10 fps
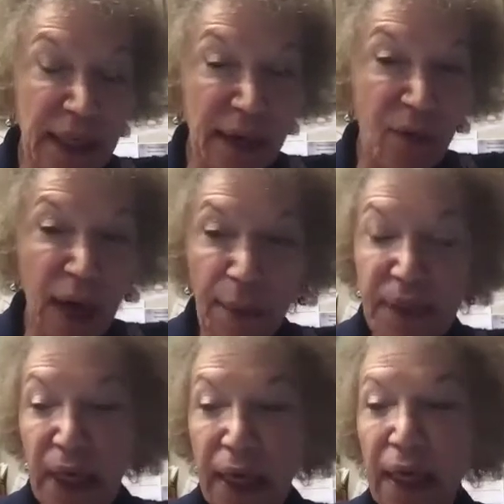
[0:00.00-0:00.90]
they have no
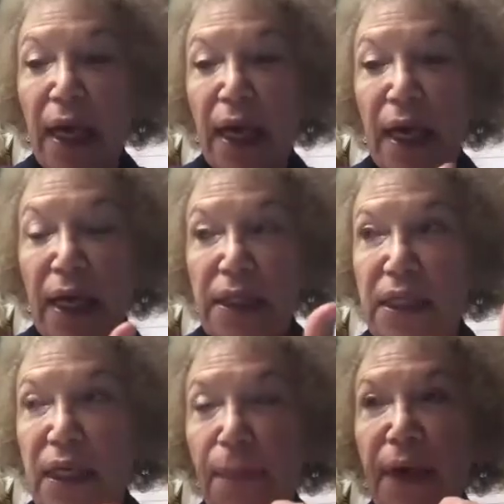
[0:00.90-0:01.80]
appetite.
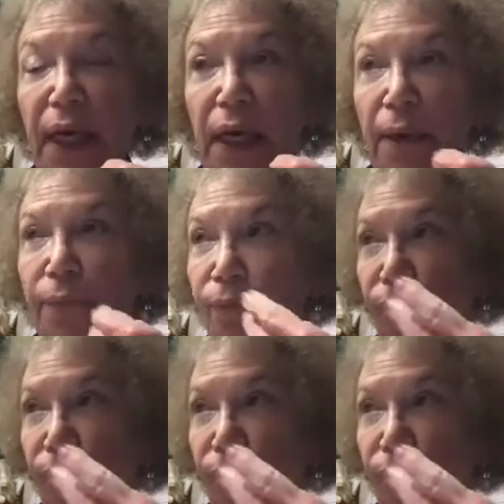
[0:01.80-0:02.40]
CBM